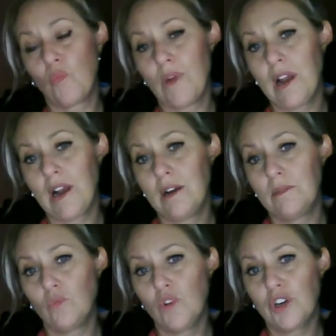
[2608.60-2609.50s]

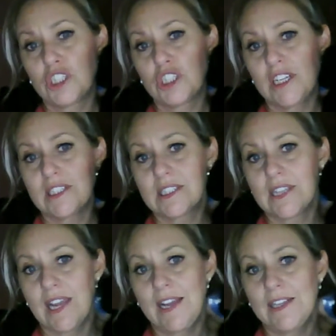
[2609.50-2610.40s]
um, worksheets
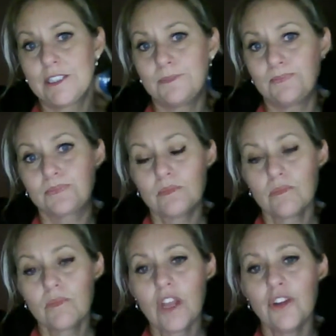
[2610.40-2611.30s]
and
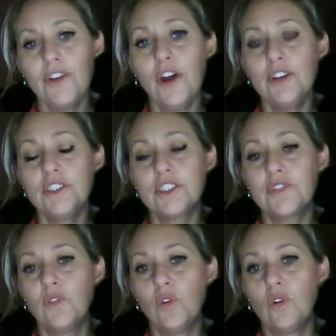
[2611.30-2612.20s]
notes
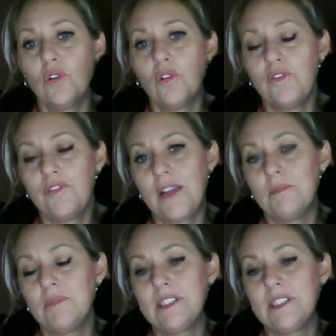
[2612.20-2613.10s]
for
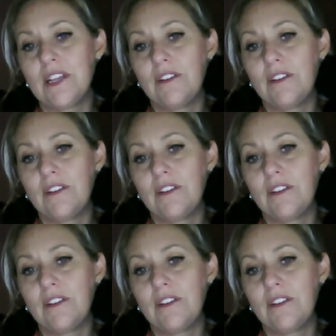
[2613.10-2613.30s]
families and